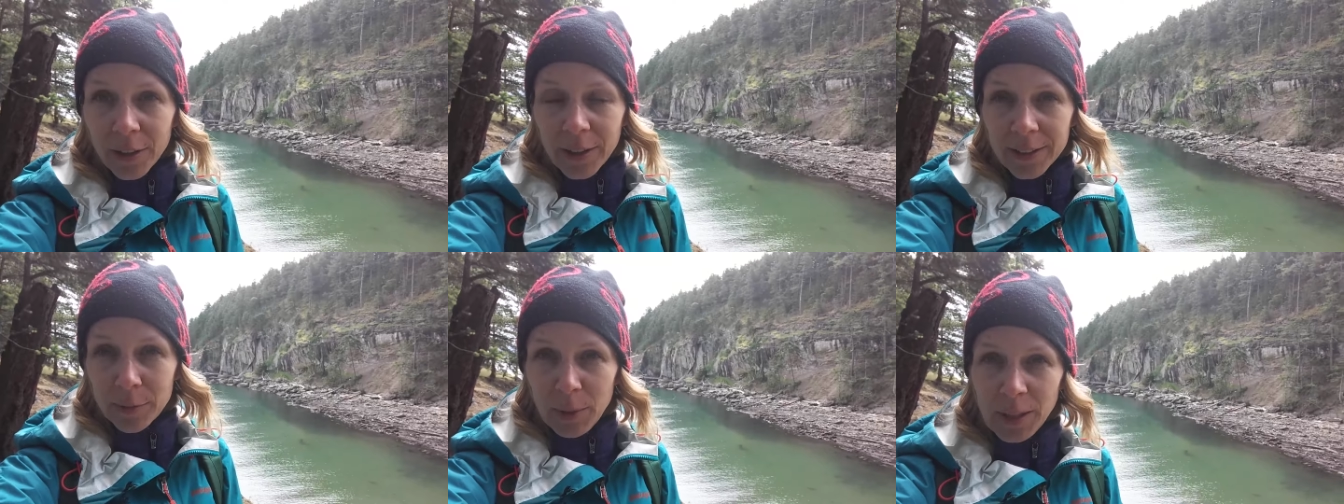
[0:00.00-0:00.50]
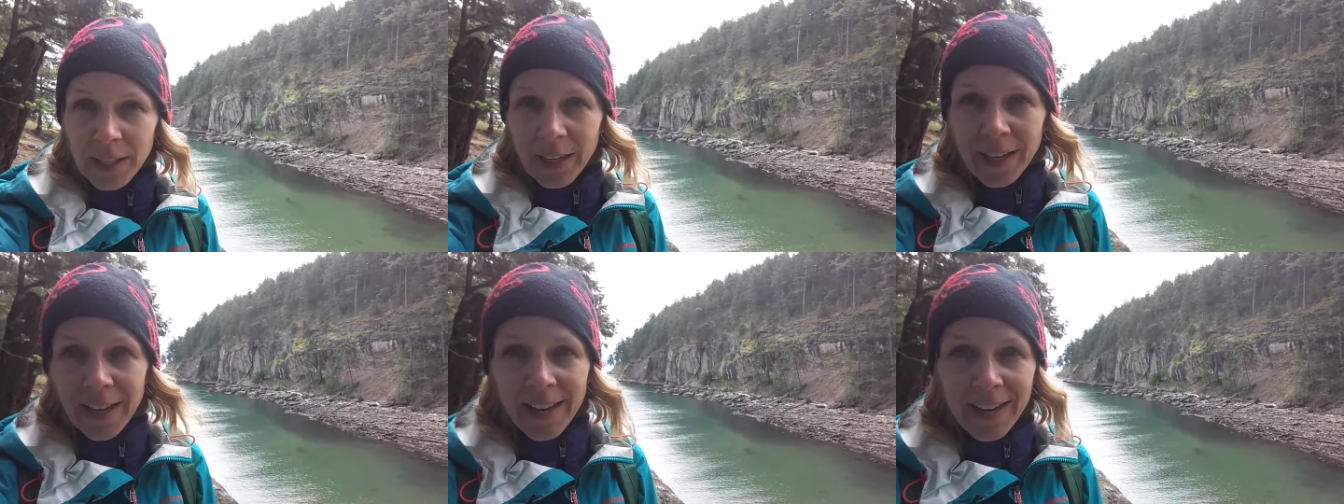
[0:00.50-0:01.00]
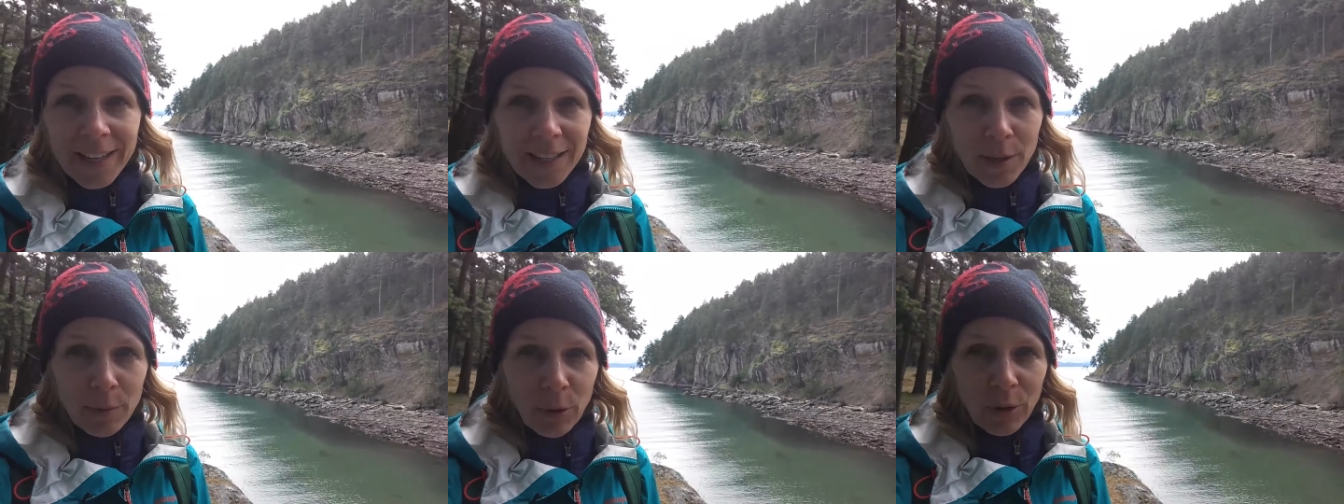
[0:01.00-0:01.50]
could this be
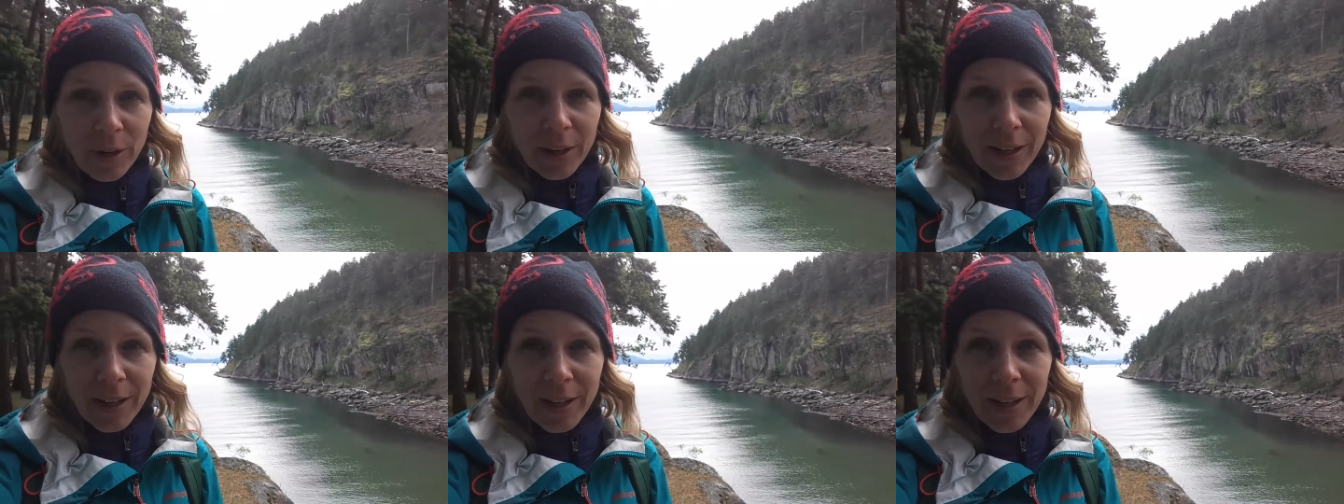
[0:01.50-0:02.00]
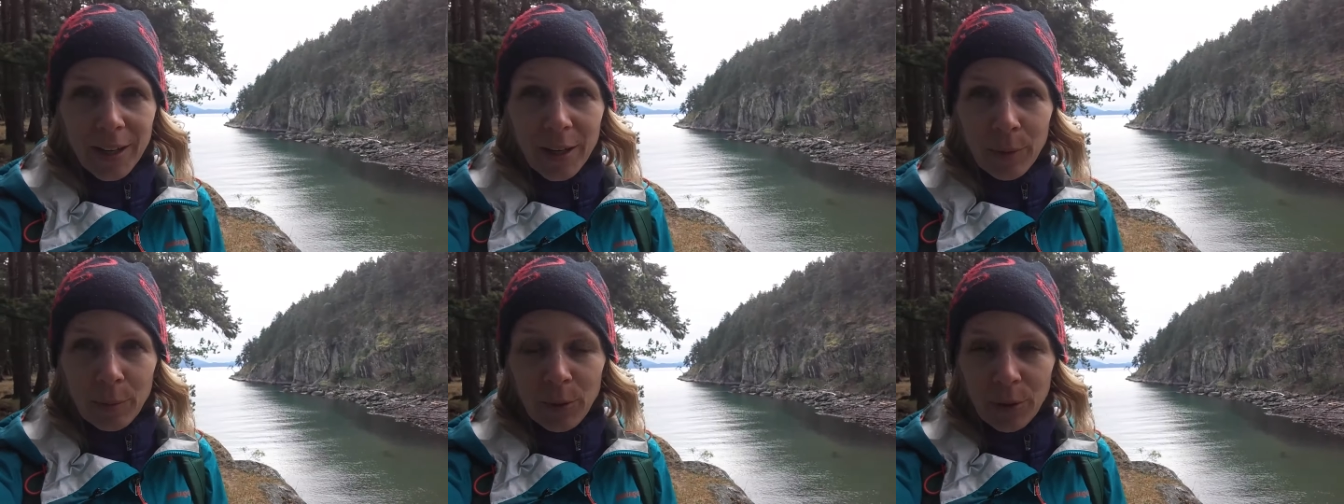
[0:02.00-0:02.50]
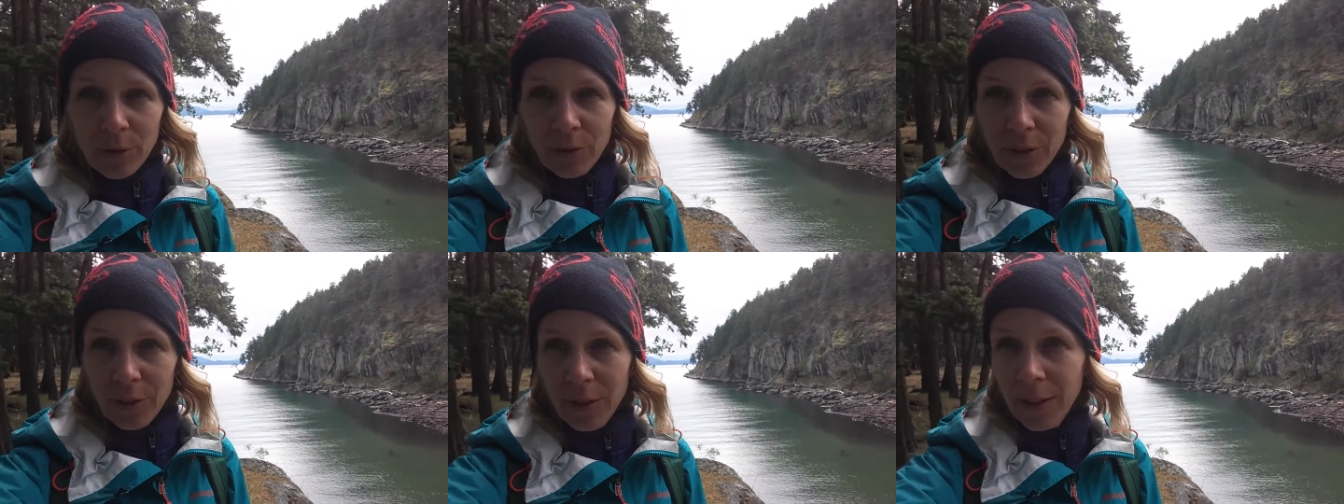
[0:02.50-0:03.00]
any more
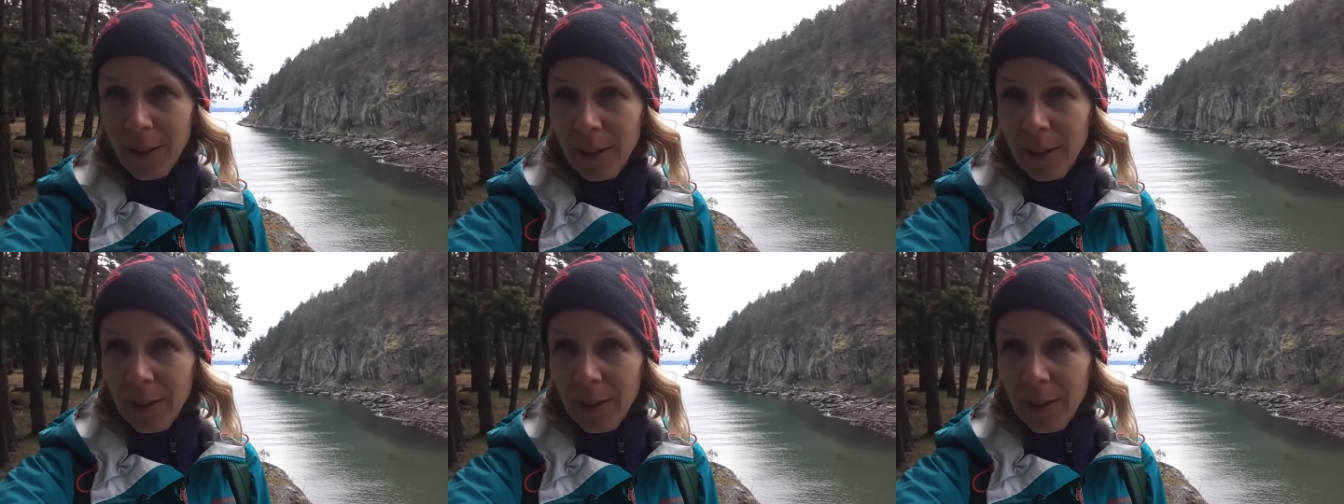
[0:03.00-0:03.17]
beautiful?